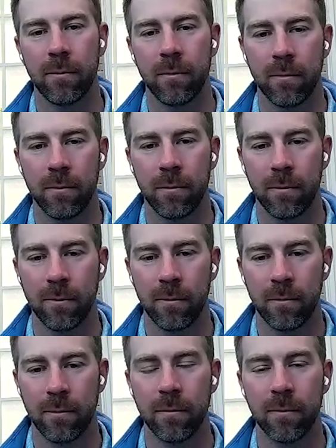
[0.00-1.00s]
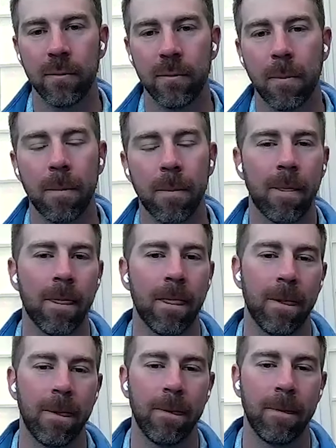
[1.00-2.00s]

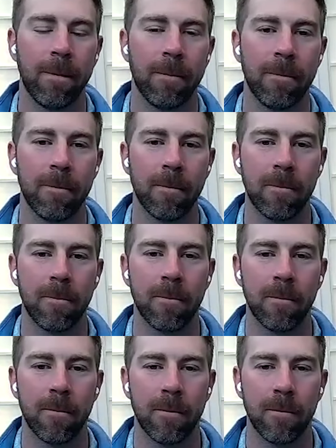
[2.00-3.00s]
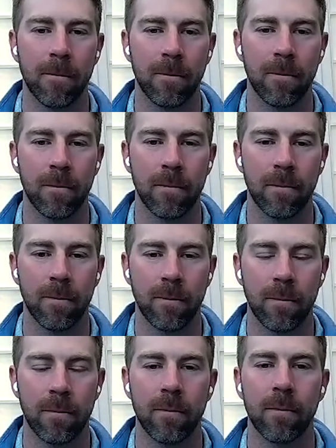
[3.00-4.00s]

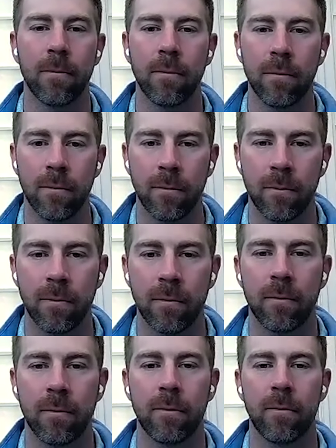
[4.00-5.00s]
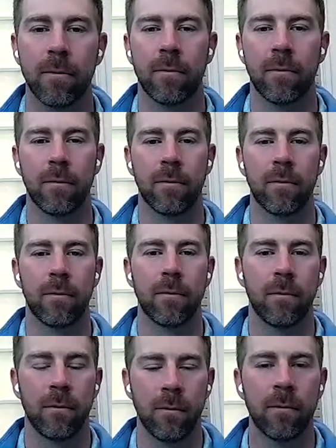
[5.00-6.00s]

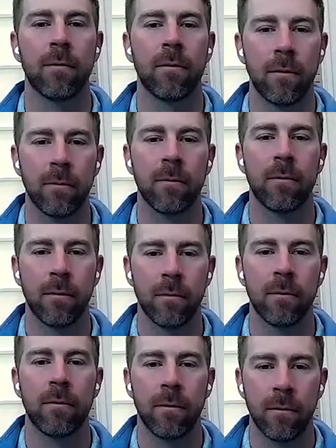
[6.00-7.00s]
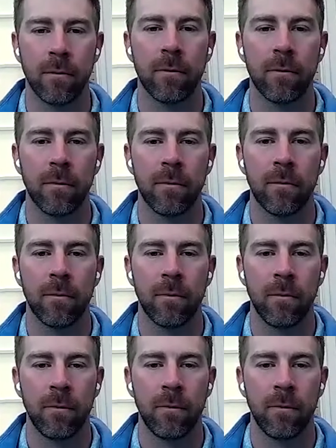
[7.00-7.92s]
The person shown says nothing.